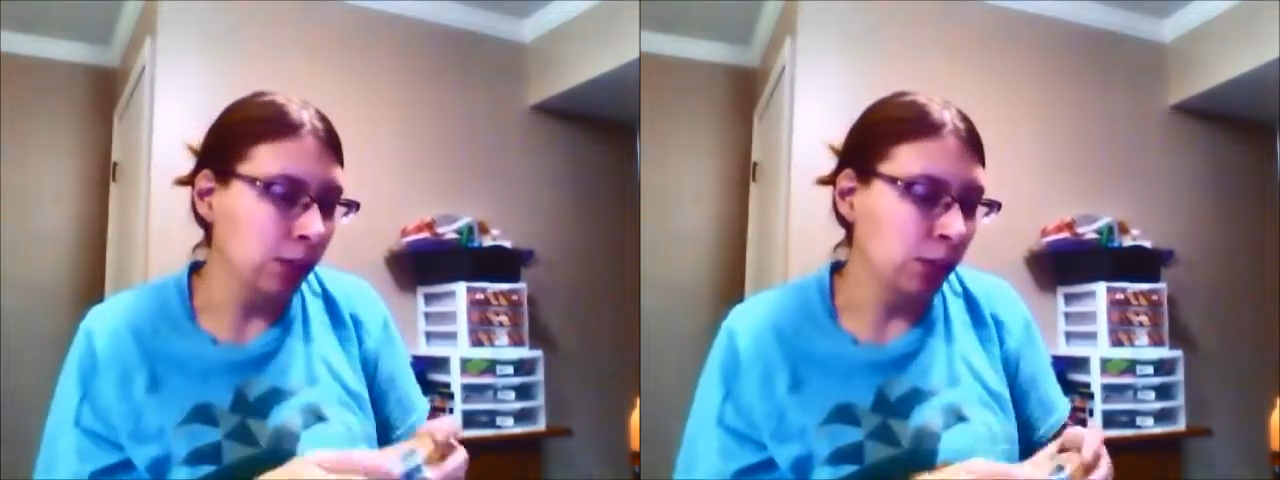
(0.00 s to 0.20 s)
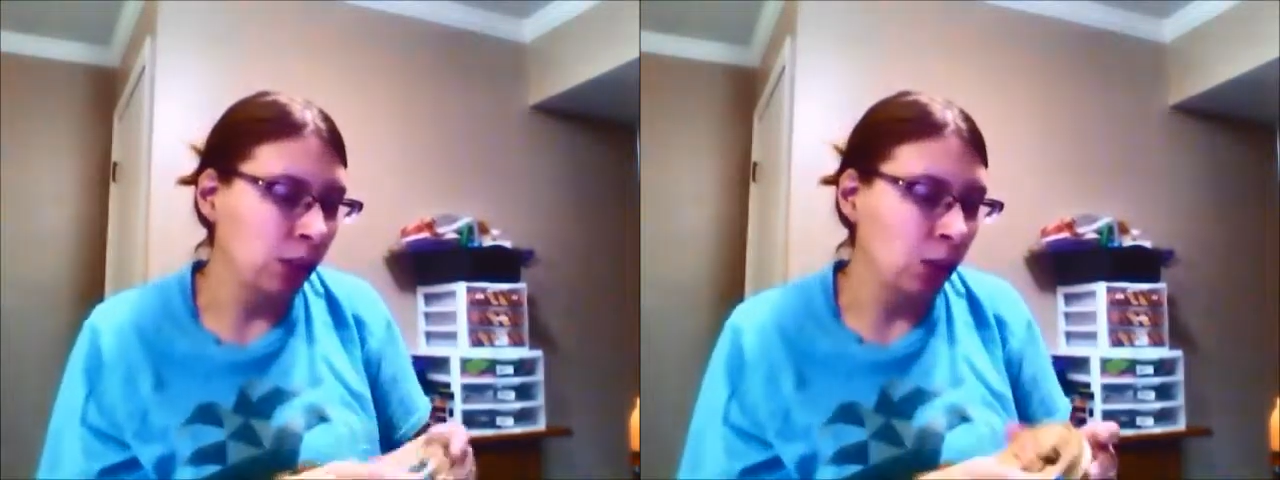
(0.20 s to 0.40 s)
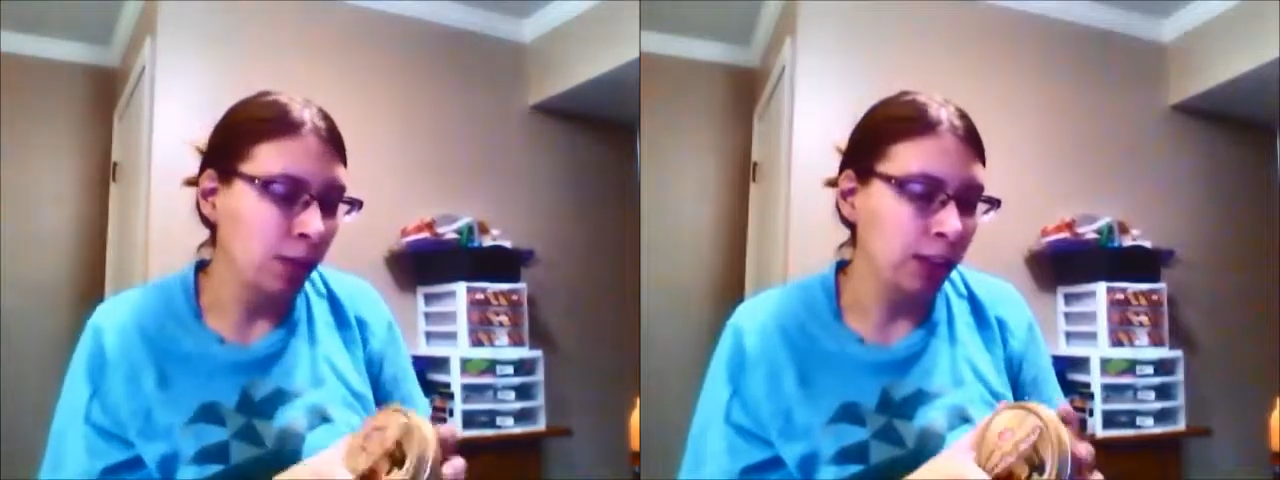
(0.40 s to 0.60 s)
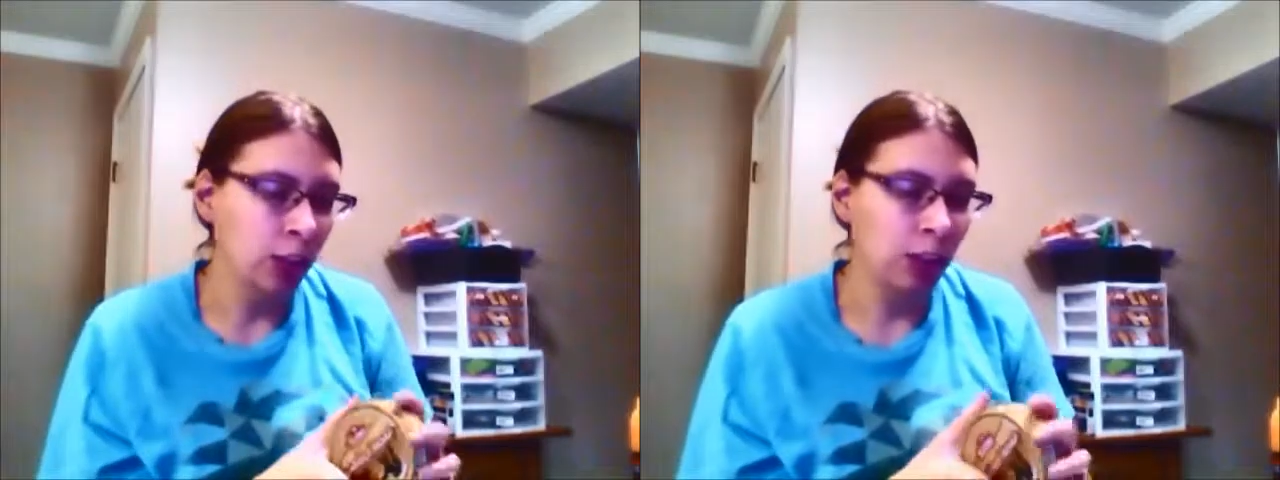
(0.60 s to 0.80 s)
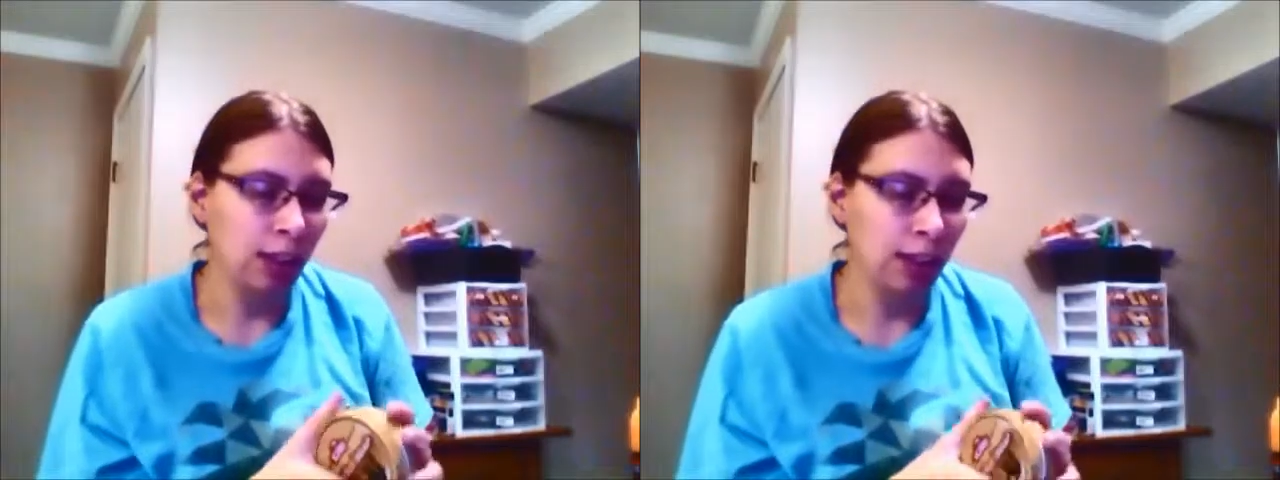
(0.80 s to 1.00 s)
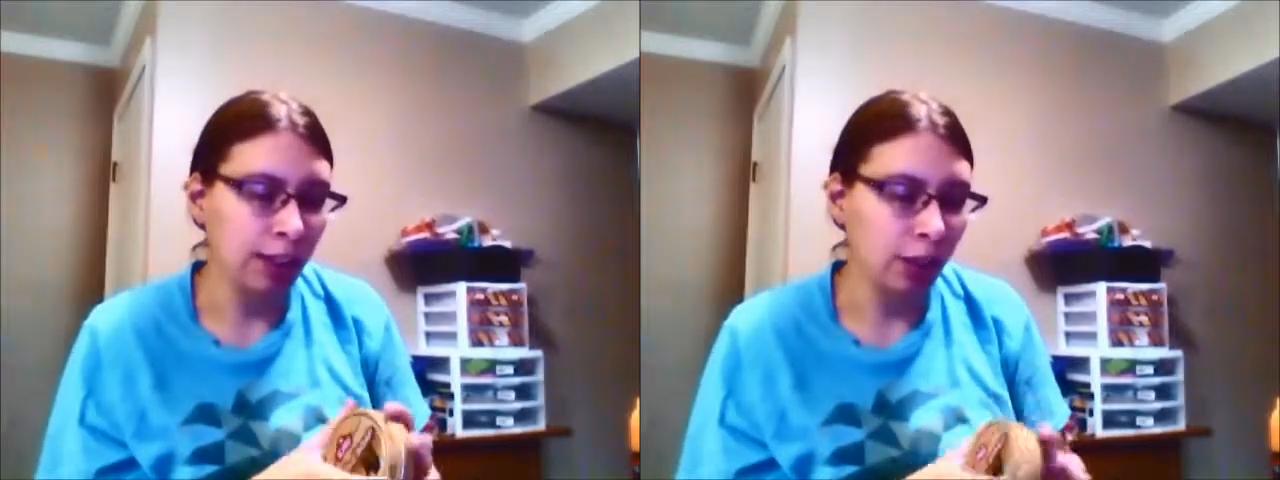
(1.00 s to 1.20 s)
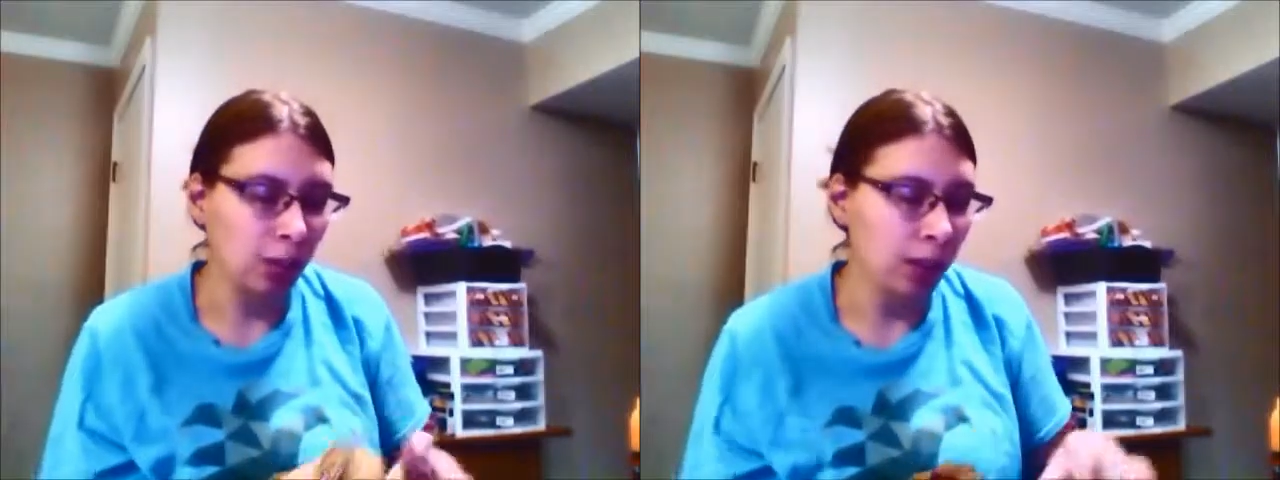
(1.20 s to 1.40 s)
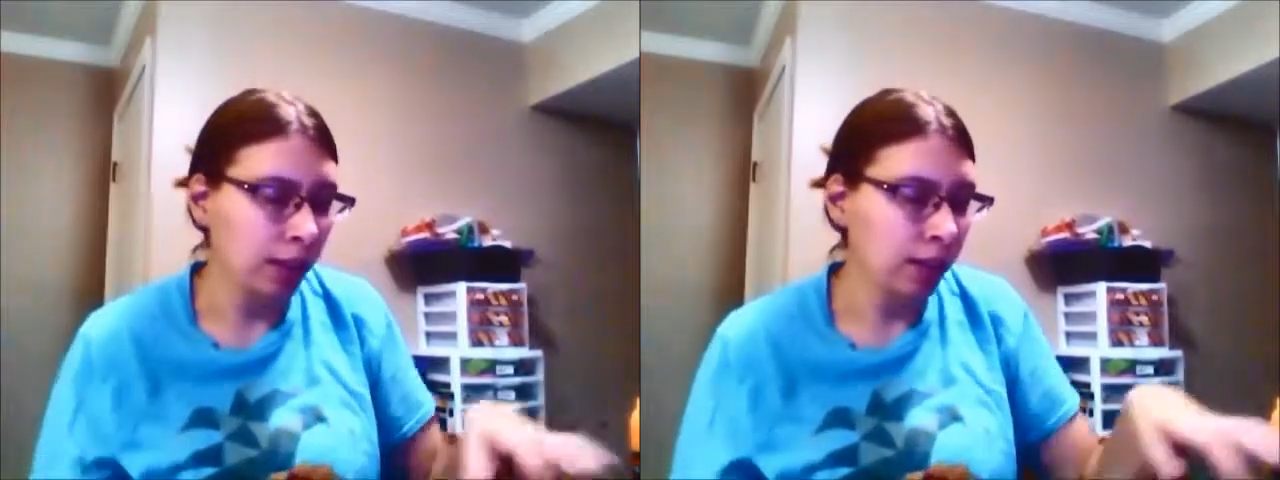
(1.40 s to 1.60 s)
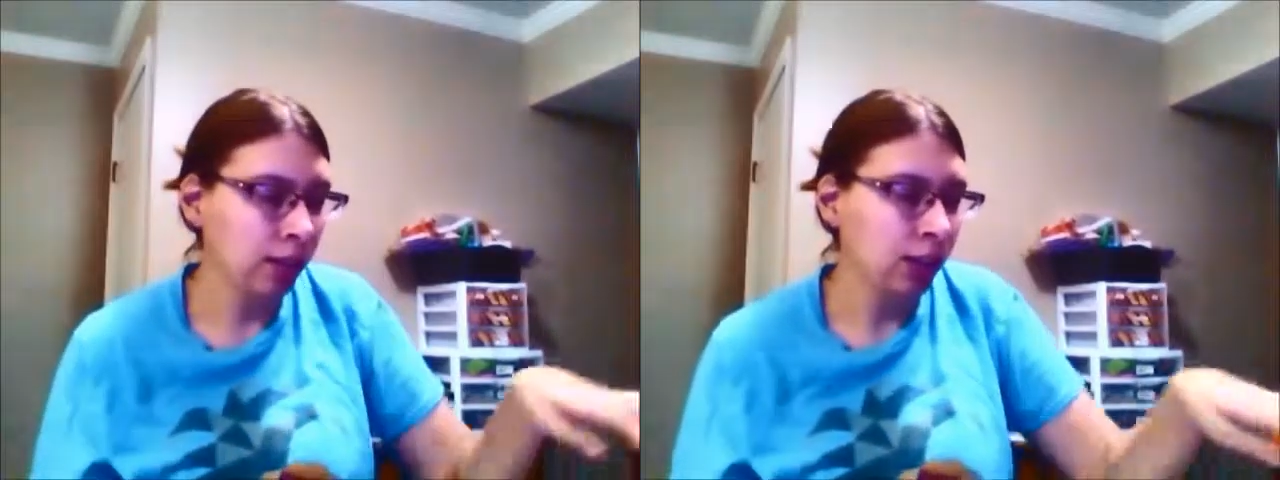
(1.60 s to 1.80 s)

soap, it's just a clear one,